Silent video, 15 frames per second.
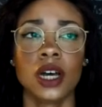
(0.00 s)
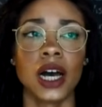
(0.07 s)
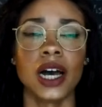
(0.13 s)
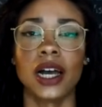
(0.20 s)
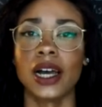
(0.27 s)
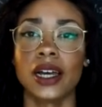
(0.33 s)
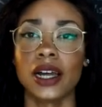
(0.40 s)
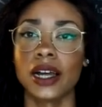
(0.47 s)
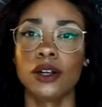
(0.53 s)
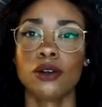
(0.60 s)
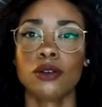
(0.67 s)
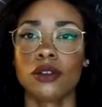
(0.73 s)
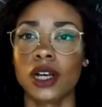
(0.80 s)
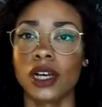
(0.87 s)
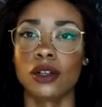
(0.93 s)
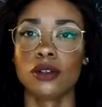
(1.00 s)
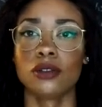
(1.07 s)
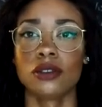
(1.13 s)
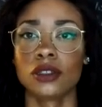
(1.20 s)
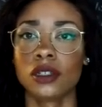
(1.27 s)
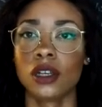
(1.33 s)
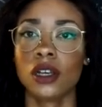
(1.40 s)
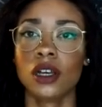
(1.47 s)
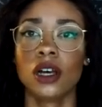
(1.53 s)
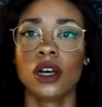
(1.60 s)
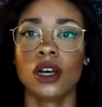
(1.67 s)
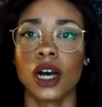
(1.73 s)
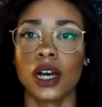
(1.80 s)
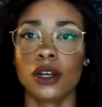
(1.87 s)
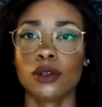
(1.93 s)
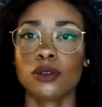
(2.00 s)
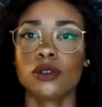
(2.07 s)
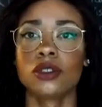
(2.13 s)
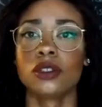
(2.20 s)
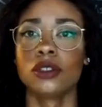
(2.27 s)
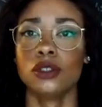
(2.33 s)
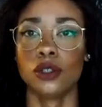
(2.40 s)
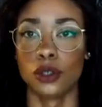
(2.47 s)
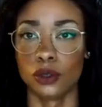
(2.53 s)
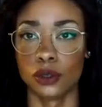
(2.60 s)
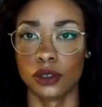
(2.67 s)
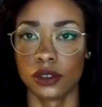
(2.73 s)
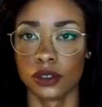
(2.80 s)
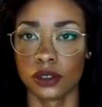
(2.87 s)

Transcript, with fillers: I I don't I don't I don't know.